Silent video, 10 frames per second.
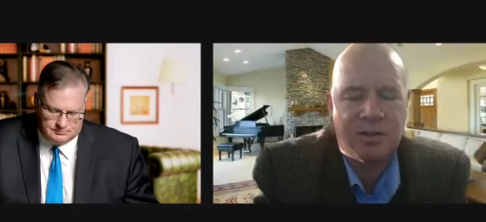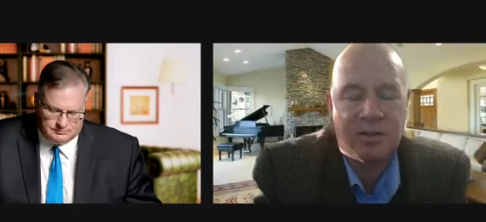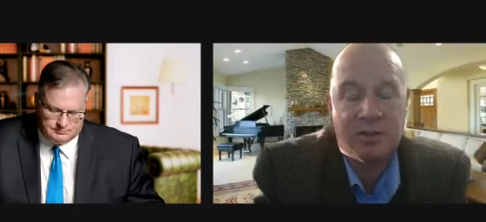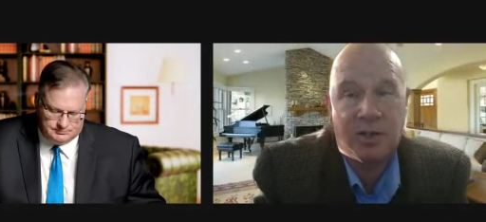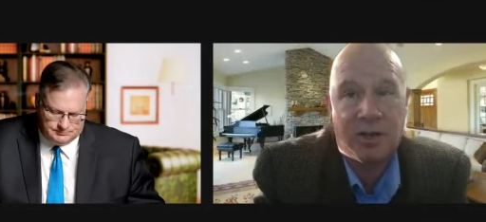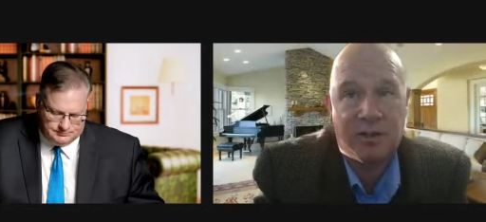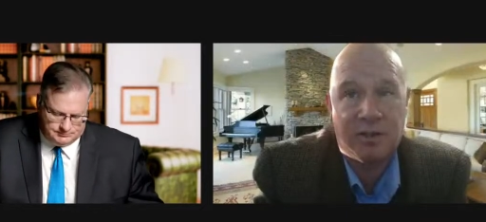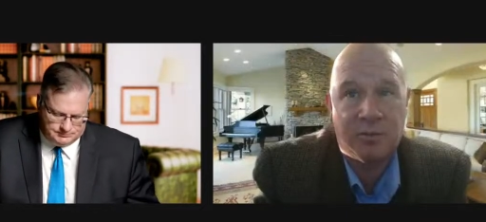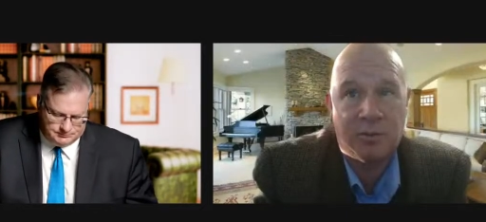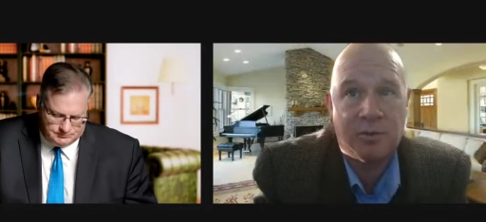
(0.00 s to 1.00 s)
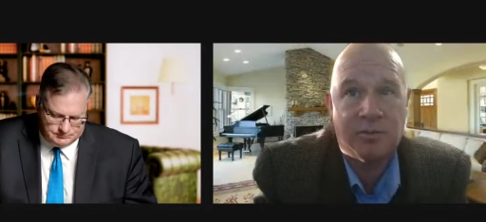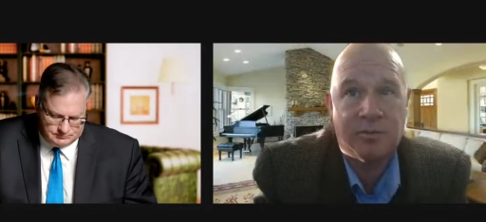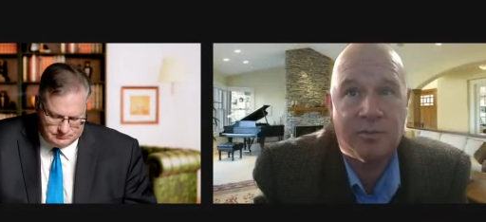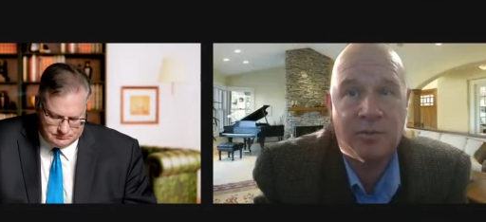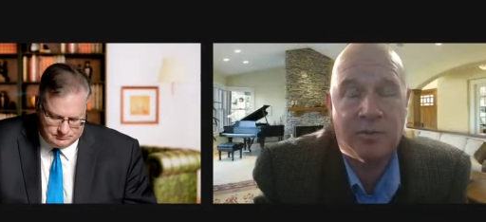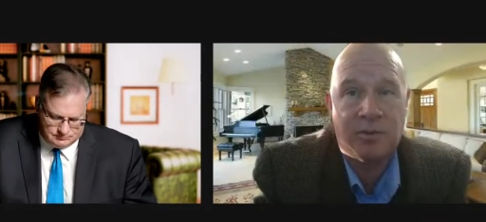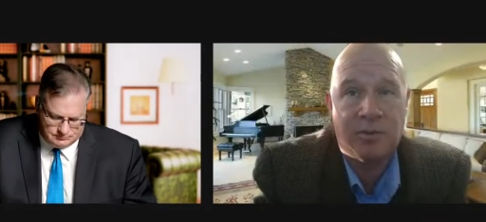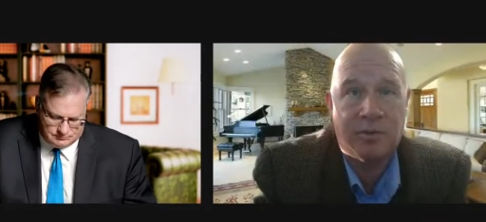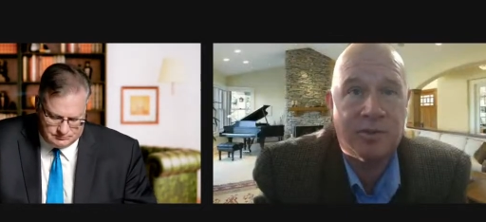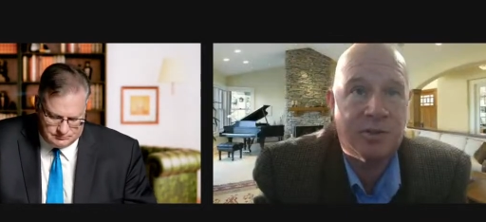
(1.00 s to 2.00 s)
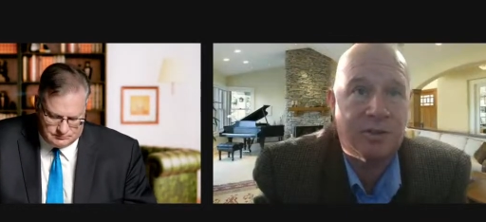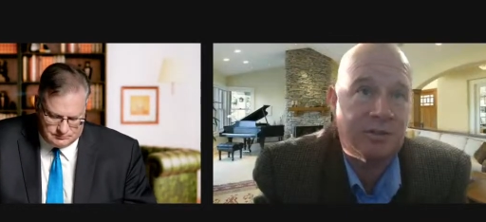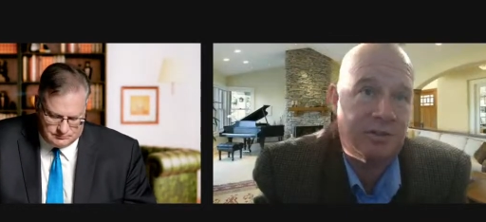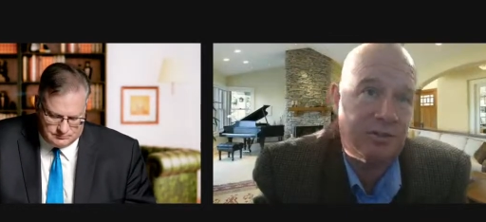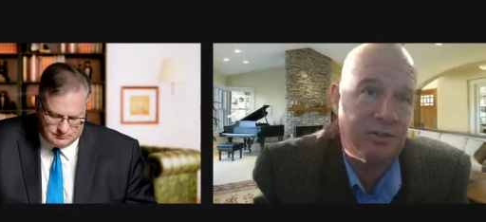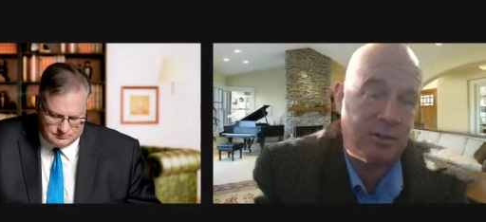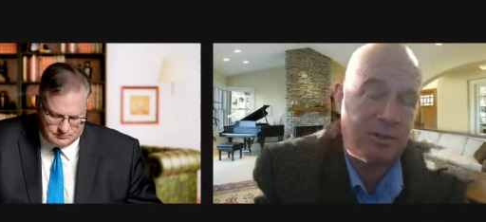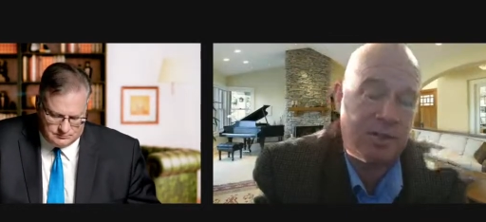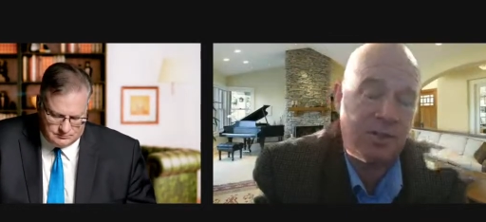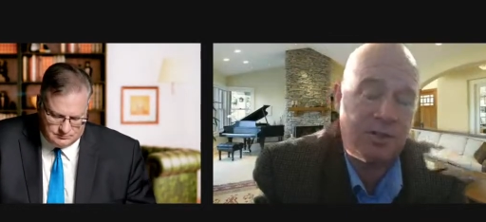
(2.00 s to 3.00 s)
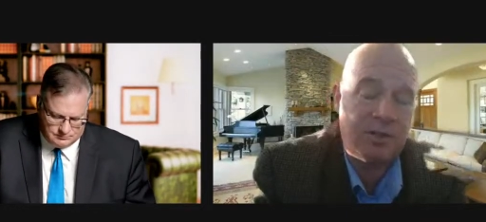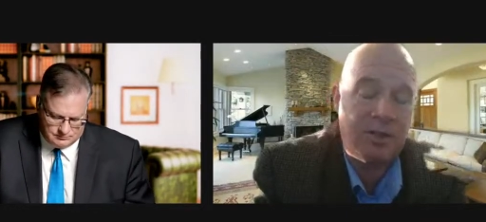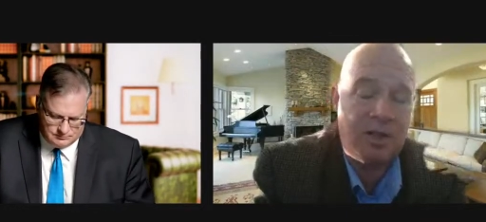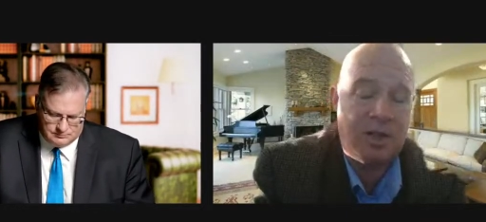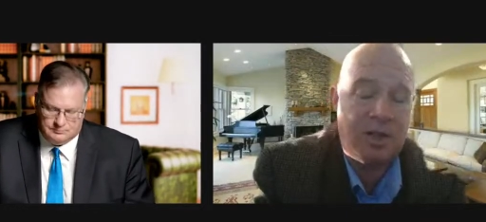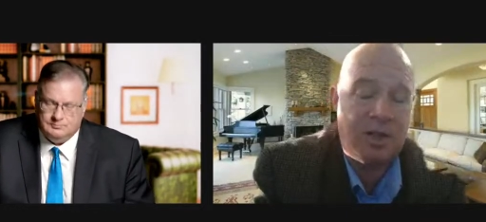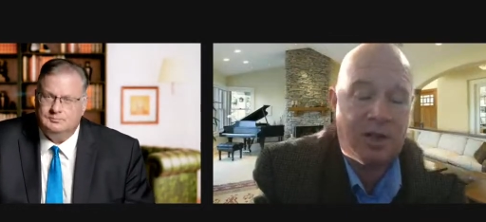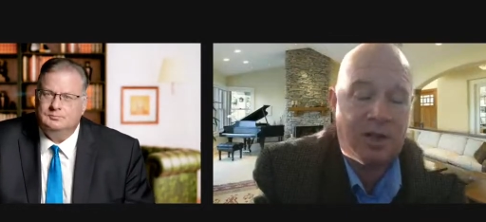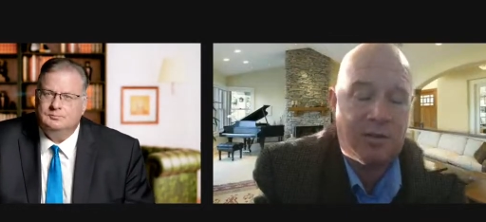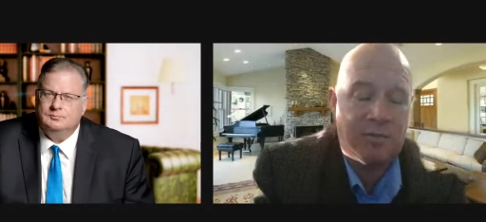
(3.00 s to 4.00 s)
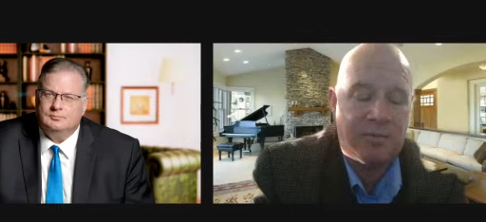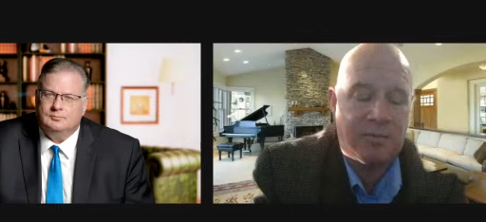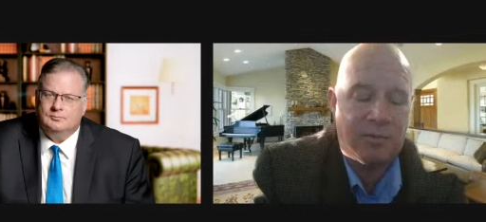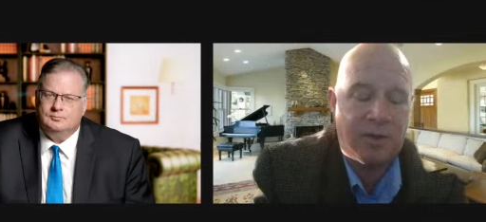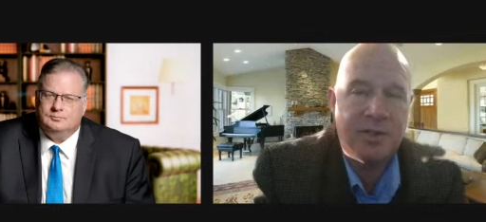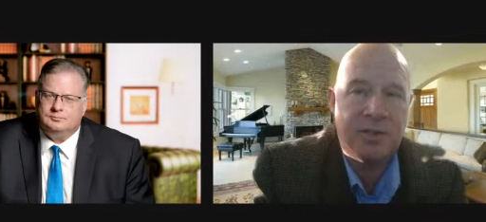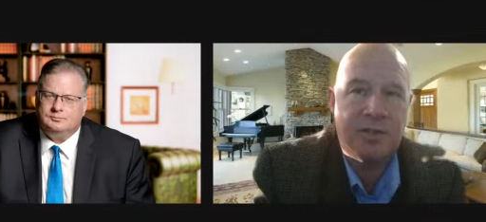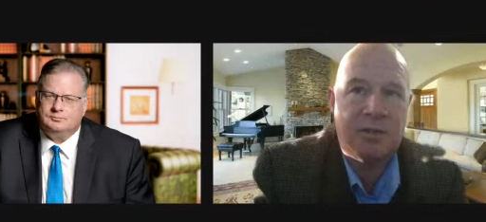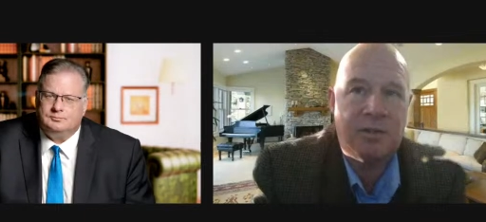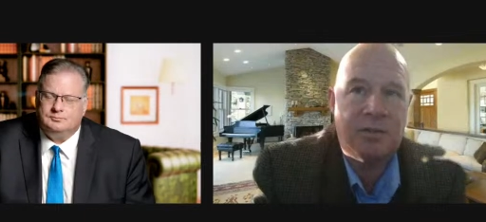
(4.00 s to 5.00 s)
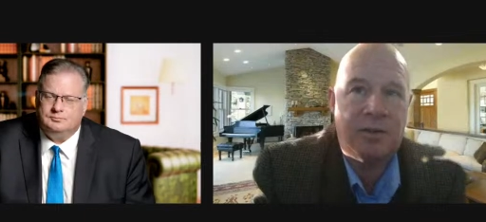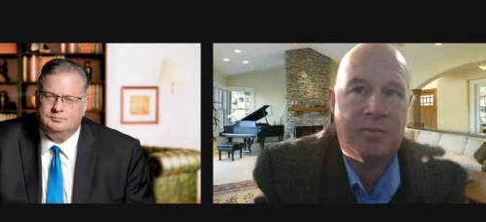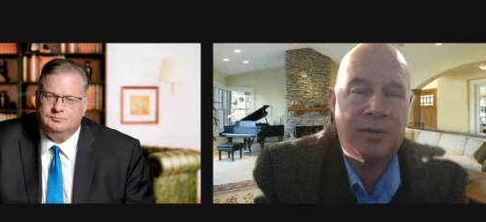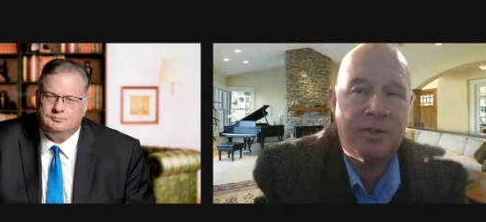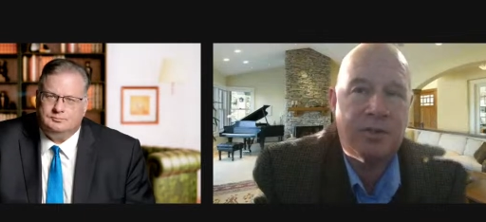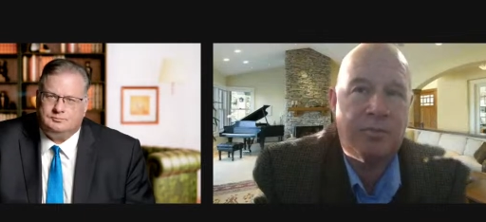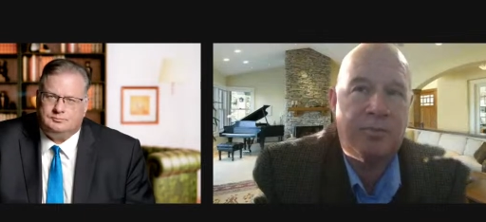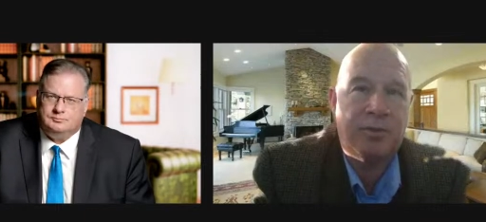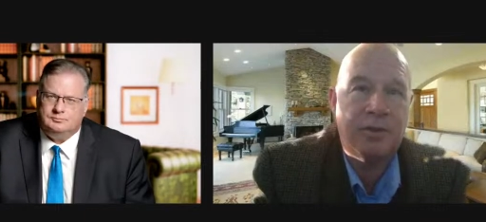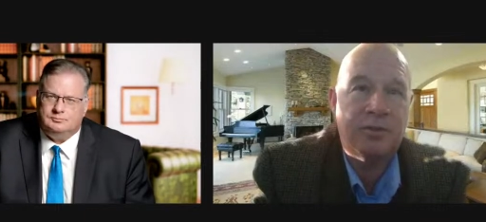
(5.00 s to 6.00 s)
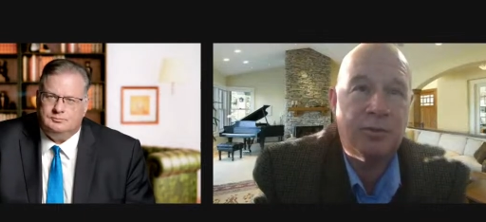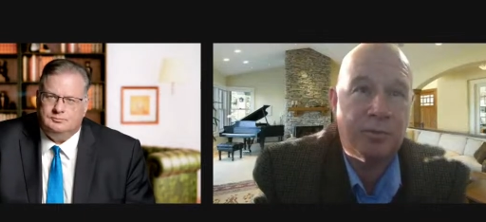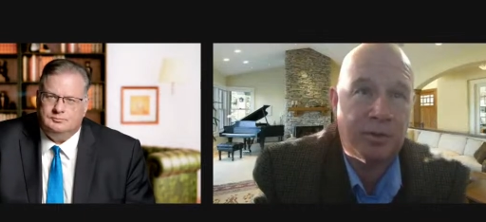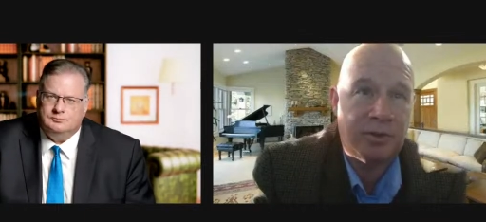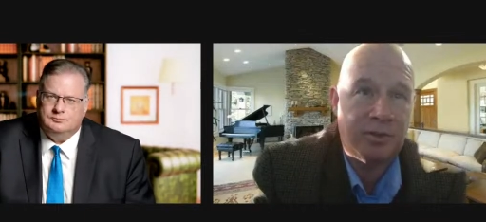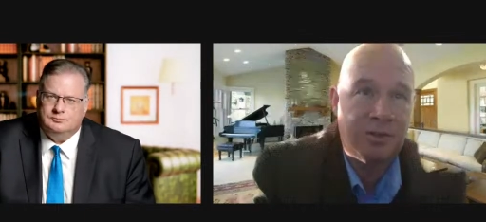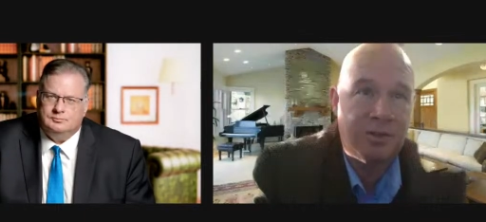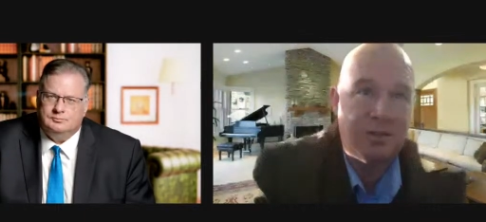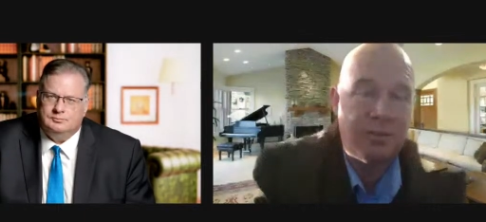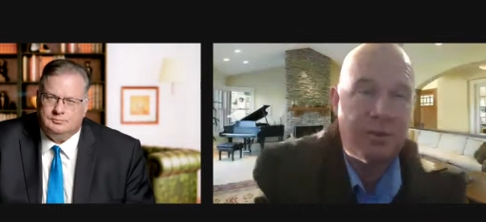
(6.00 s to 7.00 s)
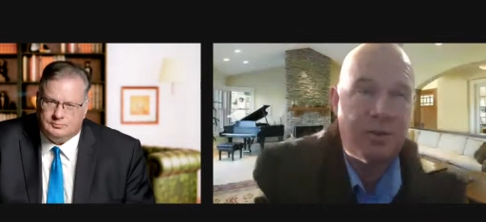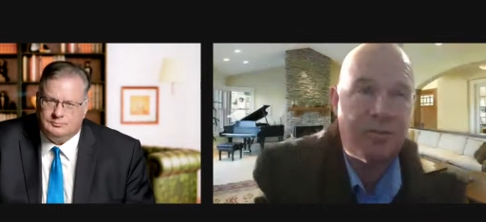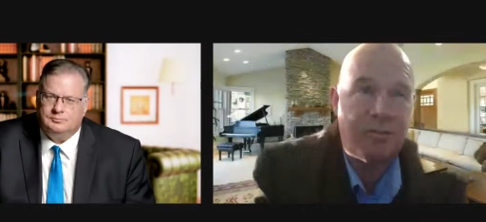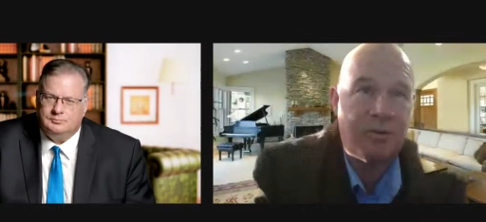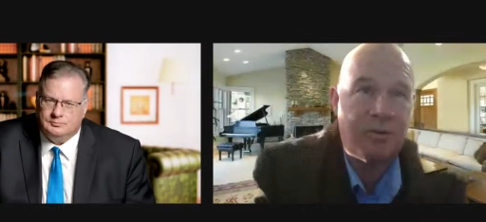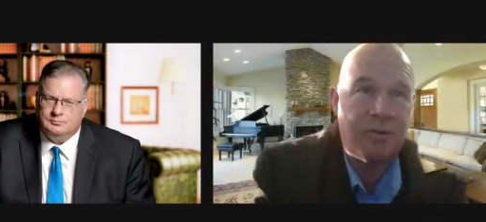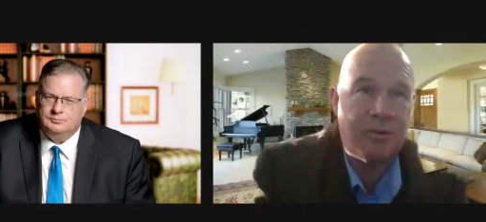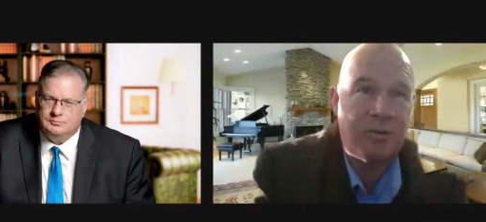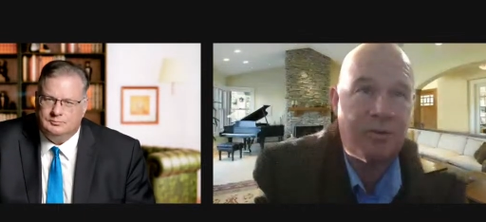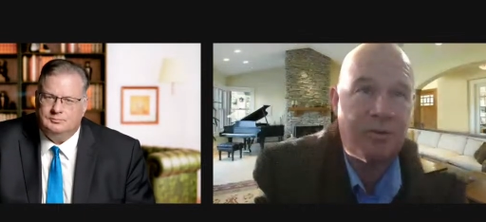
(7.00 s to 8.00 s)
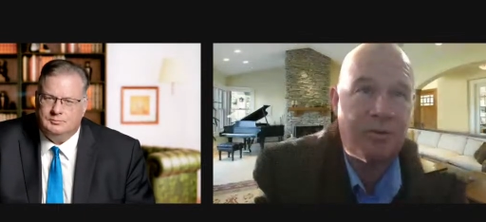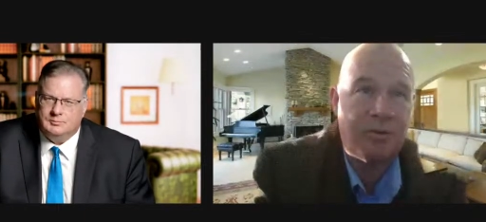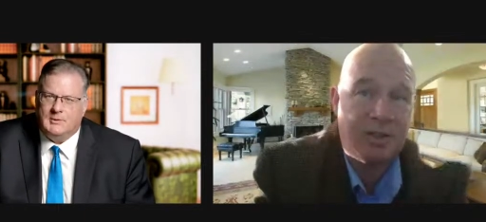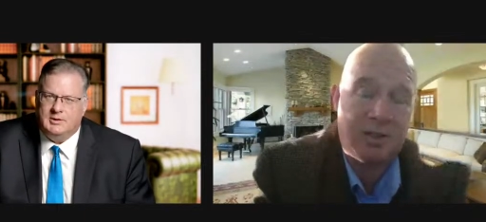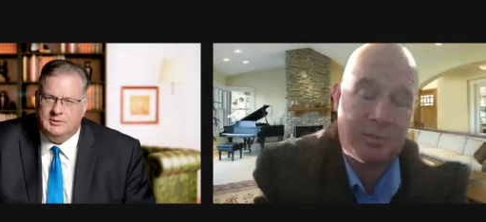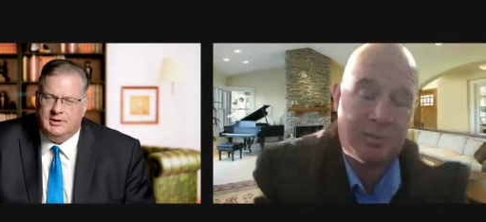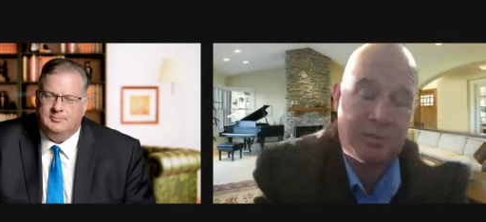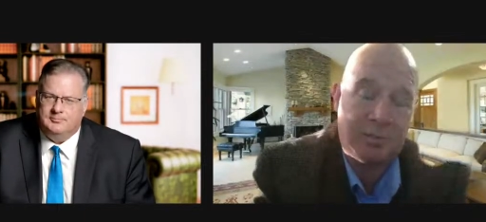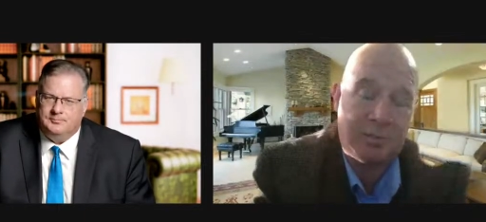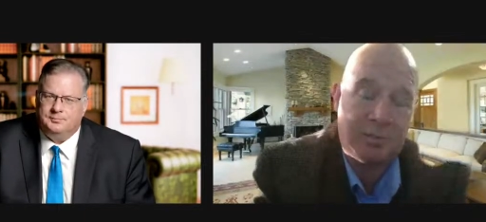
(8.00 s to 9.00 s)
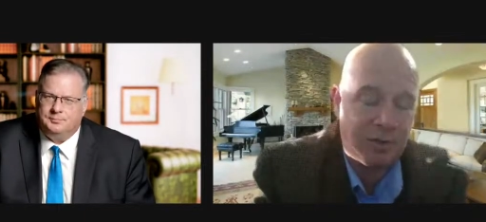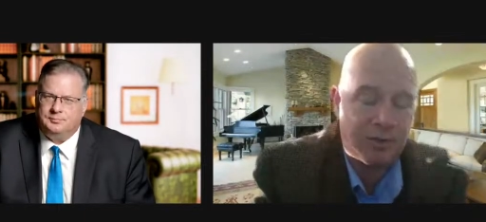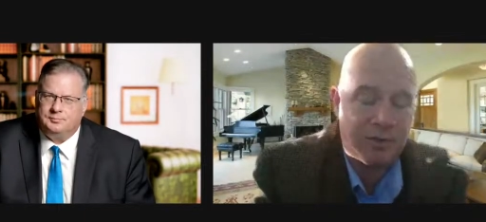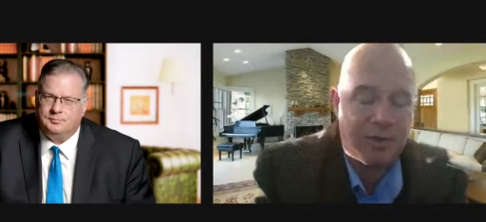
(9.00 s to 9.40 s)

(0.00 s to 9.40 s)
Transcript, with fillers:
Speaker 1: China, or or you know just the Southeast Asia, um, runs into a place called Prince Rupert up on the British coast, uh, British Columbia coast.